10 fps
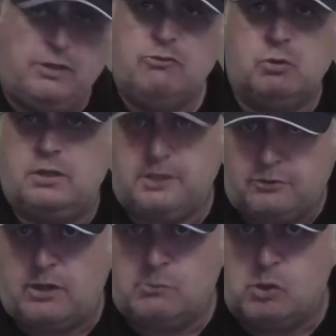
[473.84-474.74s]
0 in
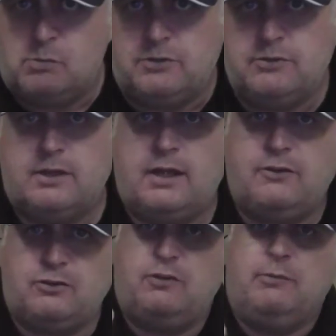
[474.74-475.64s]
these at the moment,
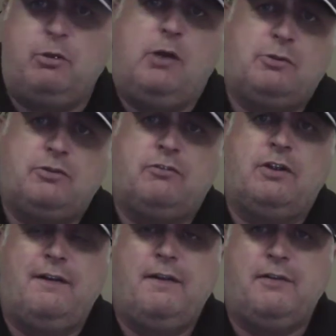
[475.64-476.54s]
just for the purpose of
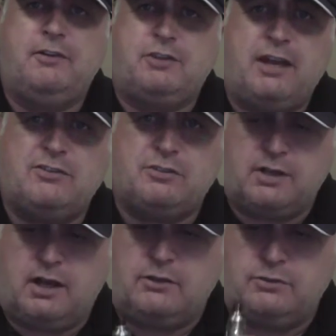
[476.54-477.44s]
this
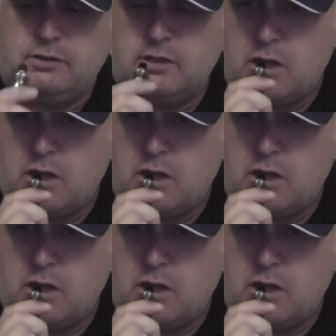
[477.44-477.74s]
exercise.